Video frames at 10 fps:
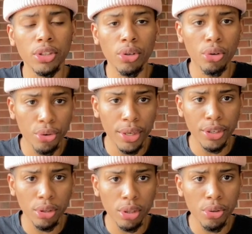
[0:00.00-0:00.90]
you know, create
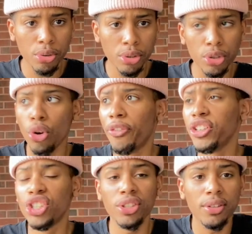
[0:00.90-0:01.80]
your clothes. You know, if
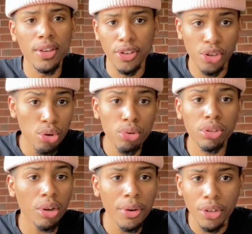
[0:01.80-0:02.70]
it's you
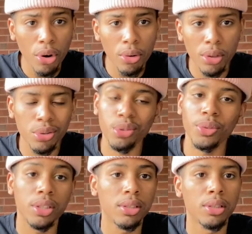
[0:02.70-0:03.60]
sewing your own clothes,
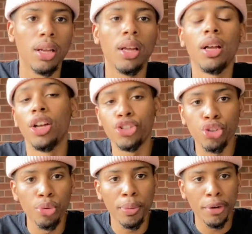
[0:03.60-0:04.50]
which is a
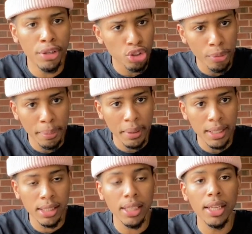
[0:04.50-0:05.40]
super
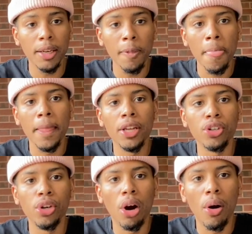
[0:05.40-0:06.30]
plus, then,
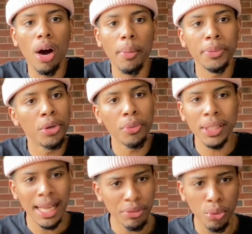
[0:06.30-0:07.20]
you know, you don't
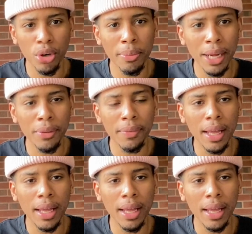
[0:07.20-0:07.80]
really have to worry about